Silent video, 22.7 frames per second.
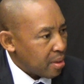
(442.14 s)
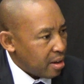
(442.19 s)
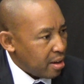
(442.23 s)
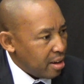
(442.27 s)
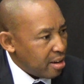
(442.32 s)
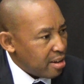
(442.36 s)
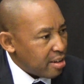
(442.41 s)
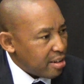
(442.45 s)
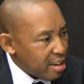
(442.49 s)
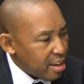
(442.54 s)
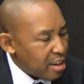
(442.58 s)

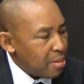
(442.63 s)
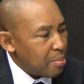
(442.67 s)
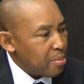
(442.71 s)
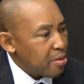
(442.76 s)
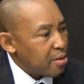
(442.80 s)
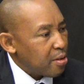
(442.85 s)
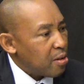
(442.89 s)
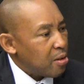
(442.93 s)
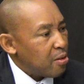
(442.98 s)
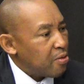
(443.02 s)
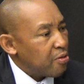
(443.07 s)
in
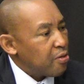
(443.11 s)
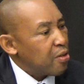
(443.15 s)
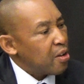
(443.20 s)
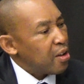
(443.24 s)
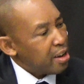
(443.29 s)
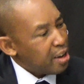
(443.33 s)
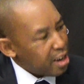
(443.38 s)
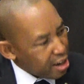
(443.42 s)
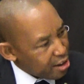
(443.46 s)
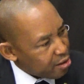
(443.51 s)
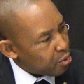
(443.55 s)
terms of
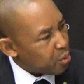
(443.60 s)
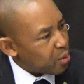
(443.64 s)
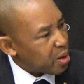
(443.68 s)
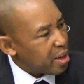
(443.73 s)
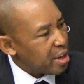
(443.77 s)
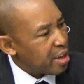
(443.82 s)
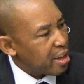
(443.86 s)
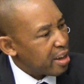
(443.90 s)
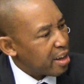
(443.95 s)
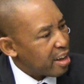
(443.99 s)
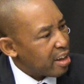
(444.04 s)

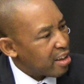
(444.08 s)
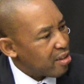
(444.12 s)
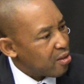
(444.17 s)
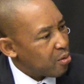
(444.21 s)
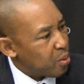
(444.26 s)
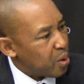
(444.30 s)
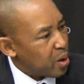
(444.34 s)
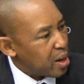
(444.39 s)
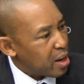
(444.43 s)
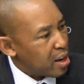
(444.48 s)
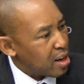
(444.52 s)
networking as
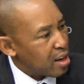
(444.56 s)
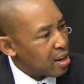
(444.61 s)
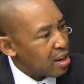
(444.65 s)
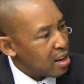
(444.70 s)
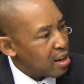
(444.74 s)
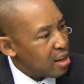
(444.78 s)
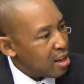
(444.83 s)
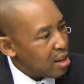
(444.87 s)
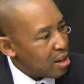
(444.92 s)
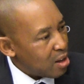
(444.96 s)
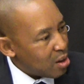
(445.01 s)
well
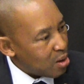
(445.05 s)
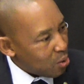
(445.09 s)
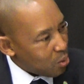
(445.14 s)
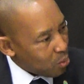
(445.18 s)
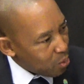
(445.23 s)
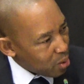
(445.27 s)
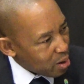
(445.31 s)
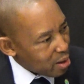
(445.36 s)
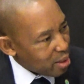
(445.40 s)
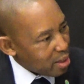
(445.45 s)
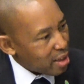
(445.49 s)

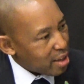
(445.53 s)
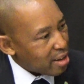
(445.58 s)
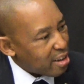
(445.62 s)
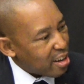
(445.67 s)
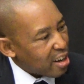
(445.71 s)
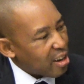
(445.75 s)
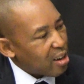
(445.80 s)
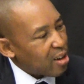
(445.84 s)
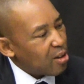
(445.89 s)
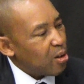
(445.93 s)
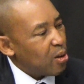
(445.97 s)
with the
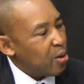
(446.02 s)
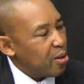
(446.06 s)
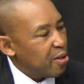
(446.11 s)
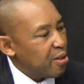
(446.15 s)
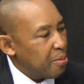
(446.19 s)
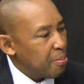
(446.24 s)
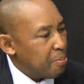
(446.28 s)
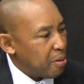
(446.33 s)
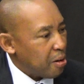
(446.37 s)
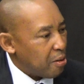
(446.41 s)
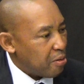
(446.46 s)

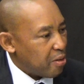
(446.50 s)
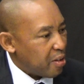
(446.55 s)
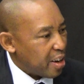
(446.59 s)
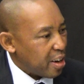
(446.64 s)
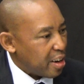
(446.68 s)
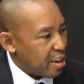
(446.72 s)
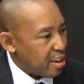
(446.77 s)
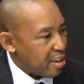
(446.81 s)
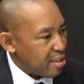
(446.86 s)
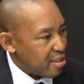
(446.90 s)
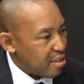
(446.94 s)
technology
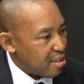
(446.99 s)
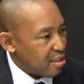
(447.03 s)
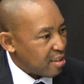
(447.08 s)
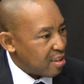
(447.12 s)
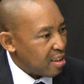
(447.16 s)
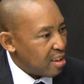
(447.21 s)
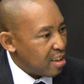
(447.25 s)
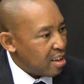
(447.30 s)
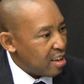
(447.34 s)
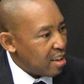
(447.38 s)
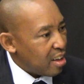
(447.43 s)
providers
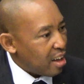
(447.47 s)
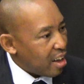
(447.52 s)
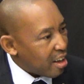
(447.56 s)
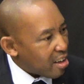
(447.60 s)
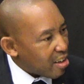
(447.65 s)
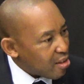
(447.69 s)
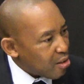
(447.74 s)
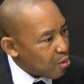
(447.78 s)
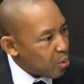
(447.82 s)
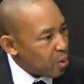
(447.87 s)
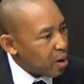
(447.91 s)

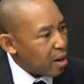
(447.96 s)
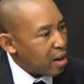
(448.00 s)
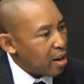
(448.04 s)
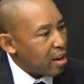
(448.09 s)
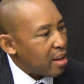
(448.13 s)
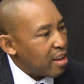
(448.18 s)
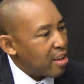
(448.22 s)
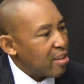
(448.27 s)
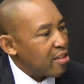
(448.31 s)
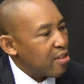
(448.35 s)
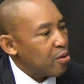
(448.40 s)
as well
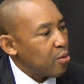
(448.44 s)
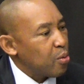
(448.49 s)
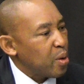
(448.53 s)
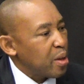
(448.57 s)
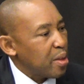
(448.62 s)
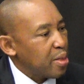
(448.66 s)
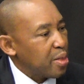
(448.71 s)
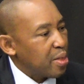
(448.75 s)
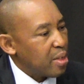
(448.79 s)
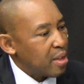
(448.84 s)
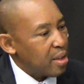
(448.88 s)
as
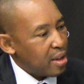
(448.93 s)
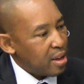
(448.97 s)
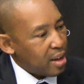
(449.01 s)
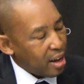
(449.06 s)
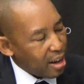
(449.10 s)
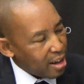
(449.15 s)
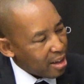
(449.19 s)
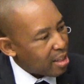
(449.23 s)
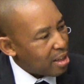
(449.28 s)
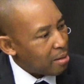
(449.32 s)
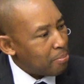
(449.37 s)
with
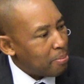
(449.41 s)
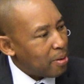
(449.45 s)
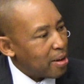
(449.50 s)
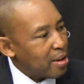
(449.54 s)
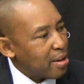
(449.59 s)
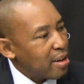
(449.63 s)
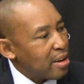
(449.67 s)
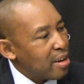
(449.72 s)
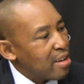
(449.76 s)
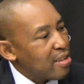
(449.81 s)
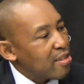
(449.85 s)
other
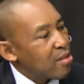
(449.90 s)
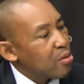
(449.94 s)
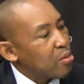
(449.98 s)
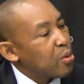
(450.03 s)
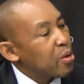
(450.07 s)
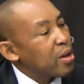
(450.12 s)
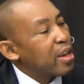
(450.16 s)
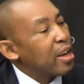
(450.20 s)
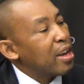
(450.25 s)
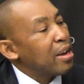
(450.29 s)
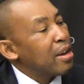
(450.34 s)
partners
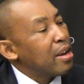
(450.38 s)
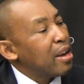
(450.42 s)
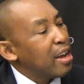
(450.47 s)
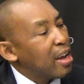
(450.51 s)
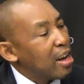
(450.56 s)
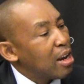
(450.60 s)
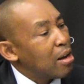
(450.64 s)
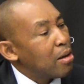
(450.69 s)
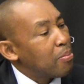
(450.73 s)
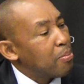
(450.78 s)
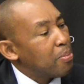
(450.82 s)
who can
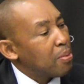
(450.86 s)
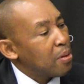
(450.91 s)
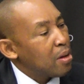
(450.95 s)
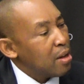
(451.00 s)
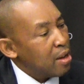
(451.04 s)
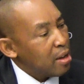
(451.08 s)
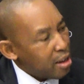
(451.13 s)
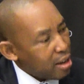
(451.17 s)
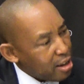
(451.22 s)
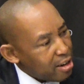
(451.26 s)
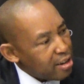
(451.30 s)
help
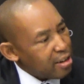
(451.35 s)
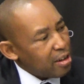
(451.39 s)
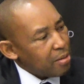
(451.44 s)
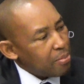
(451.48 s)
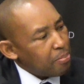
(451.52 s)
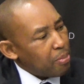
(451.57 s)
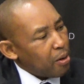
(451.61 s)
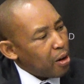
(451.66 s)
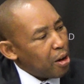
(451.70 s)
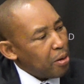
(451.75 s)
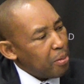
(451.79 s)
in
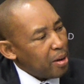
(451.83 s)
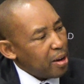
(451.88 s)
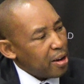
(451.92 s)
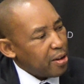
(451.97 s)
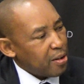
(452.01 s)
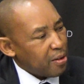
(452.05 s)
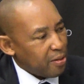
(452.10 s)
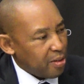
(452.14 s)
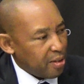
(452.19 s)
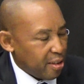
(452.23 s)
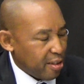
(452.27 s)
deployment
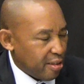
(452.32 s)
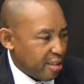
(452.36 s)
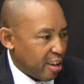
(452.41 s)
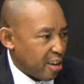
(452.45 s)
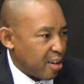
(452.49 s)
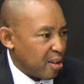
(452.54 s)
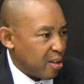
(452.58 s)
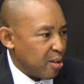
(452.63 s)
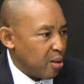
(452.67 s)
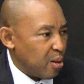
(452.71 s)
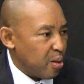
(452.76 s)
of these
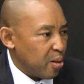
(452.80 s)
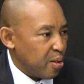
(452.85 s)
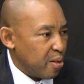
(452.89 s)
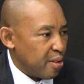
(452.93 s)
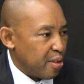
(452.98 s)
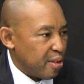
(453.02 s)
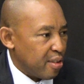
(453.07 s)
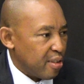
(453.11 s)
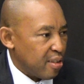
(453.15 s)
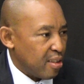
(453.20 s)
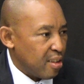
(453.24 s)

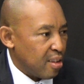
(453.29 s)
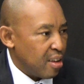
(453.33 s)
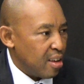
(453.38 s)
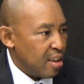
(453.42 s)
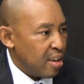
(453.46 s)
technologies.